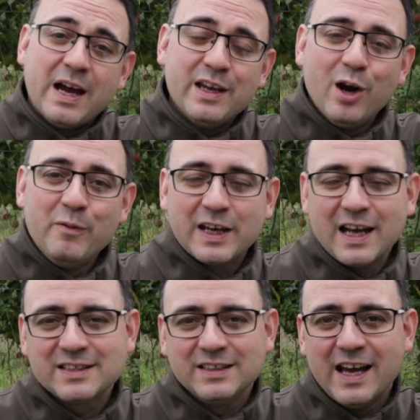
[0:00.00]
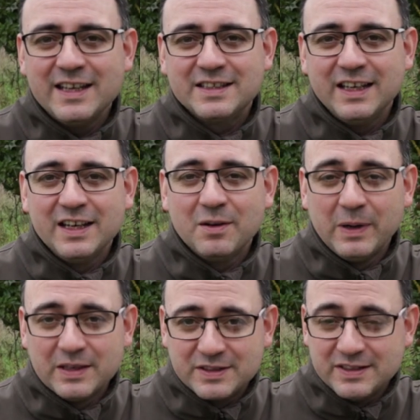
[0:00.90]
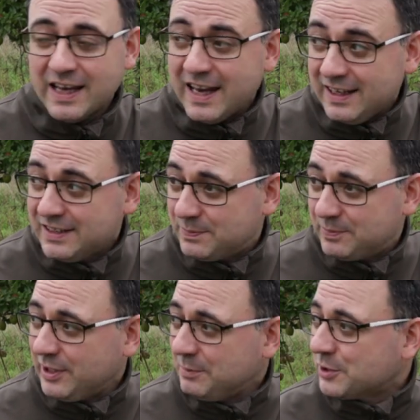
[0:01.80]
by overcast lighting? Well, today is pretty